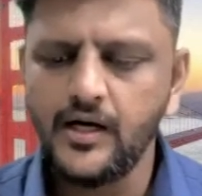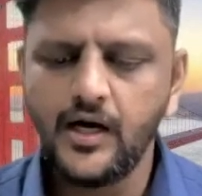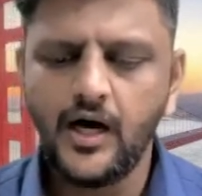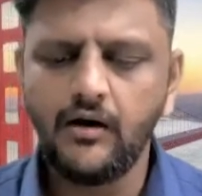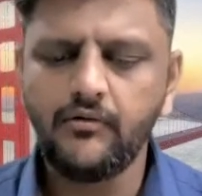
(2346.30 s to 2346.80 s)

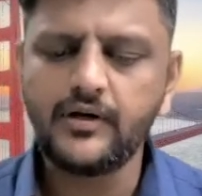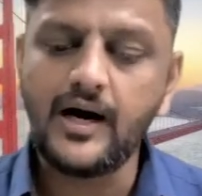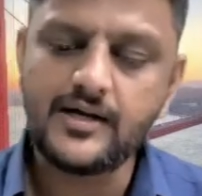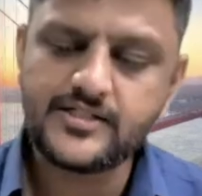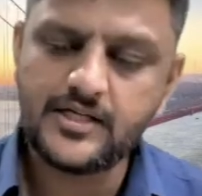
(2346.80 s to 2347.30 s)
However,
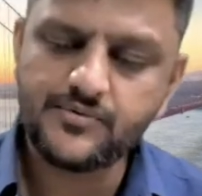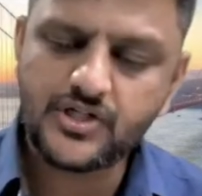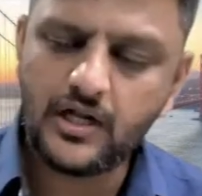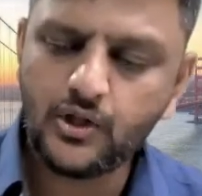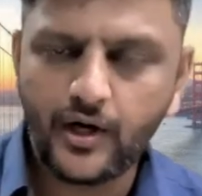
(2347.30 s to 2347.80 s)
RCM
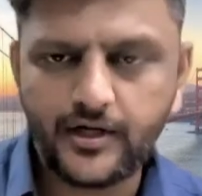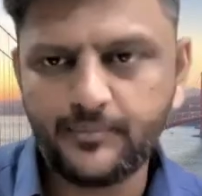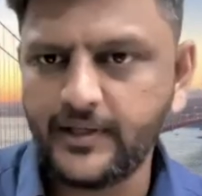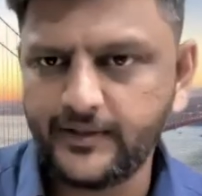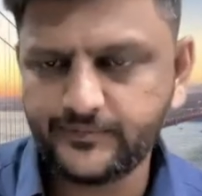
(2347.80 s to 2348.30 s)
shall not
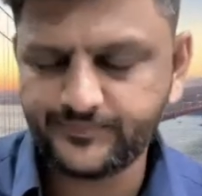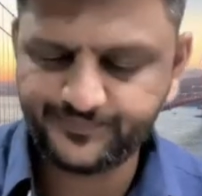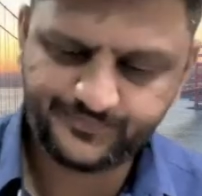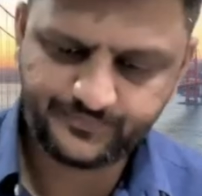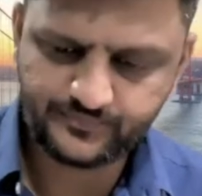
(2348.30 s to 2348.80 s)
apply.
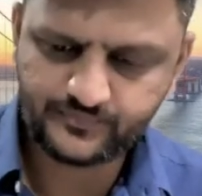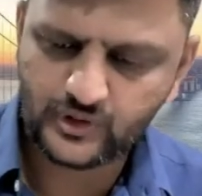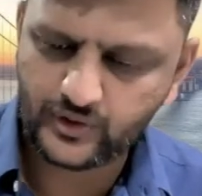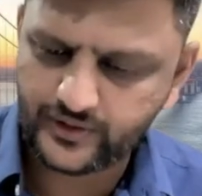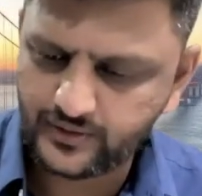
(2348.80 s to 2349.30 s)

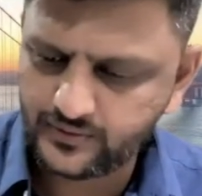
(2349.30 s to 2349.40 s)
Okay.